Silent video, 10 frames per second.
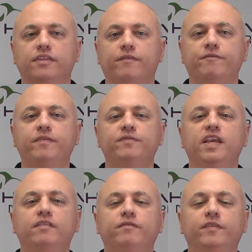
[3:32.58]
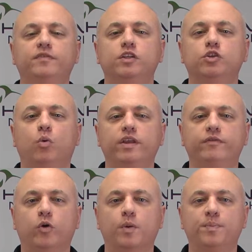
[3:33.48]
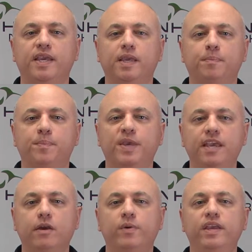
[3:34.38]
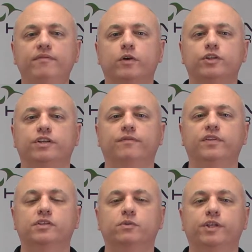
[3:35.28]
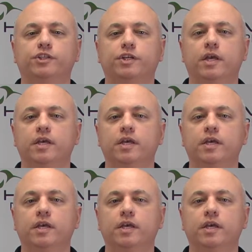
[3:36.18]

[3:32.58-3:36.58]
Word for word: The fifteen fifty twenty-four P P O E version of this switch